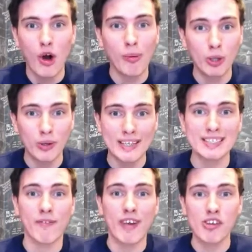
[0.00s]
upload it
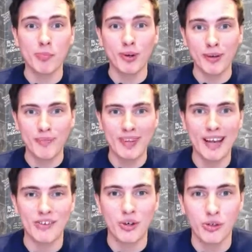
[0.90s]
into Facebook
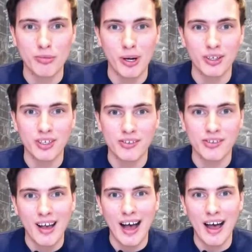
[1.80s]
as a custom
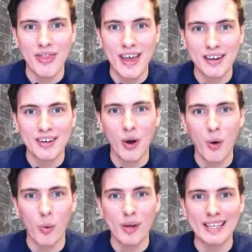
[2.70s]
audience, and then
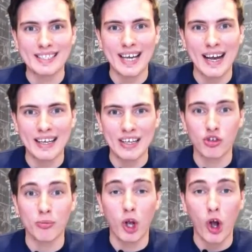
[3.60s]
we target
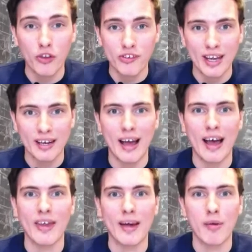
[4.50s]
some content
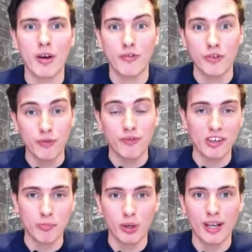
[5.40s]
at them through
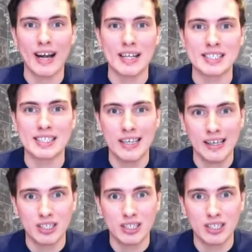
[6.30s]
Facebook ads.